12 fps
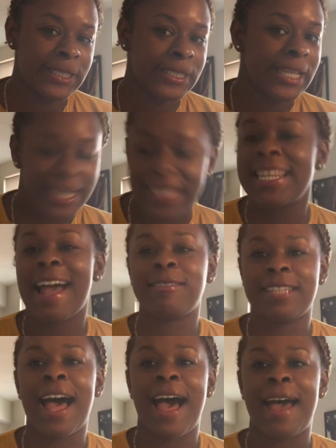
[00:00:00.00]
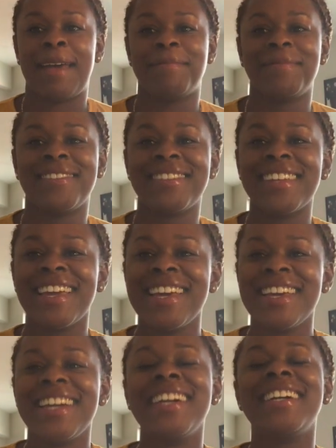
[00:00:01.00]
It is now time
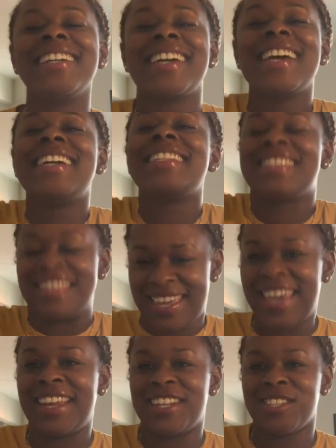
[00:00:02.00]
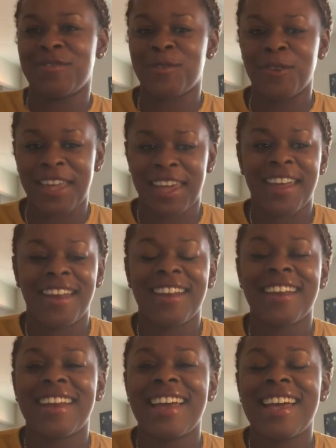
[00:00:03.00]
to kick it into full
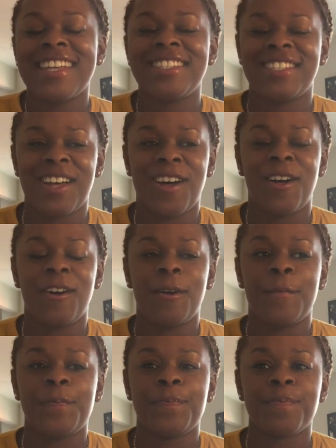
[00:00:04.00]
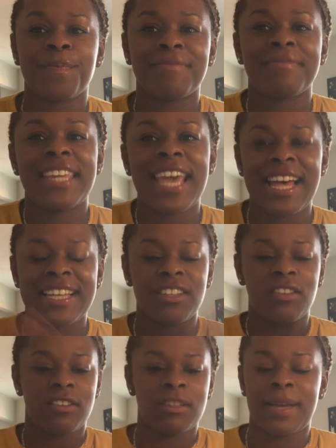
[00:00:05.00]
gear. So yeah,
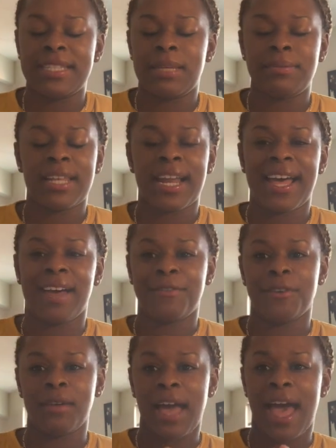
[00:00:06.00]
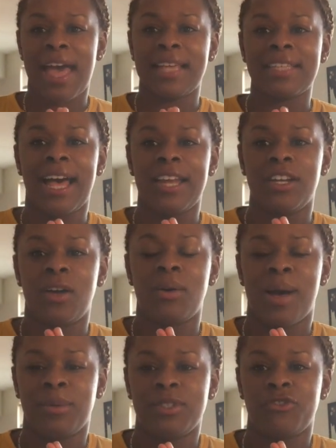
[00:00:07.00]
so those are my tips that I have for you guys. I know
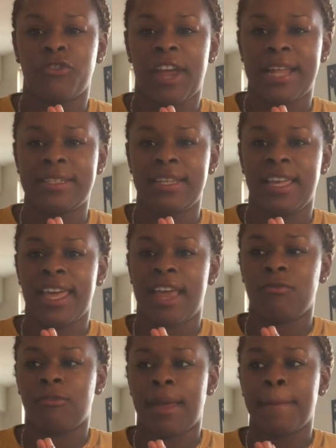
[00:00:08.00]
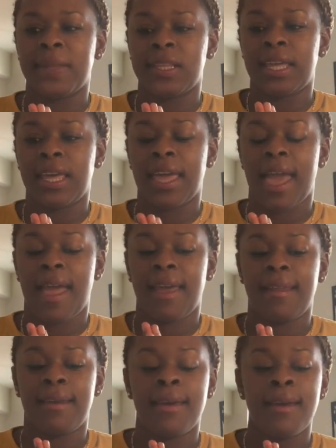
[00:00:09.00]
I was ranting and rambling,
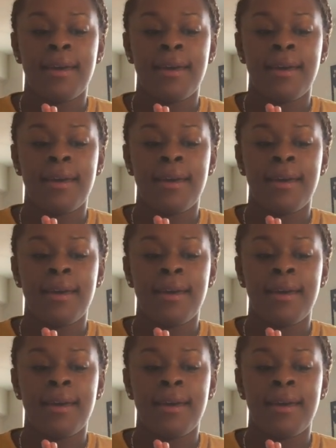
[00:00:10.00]
and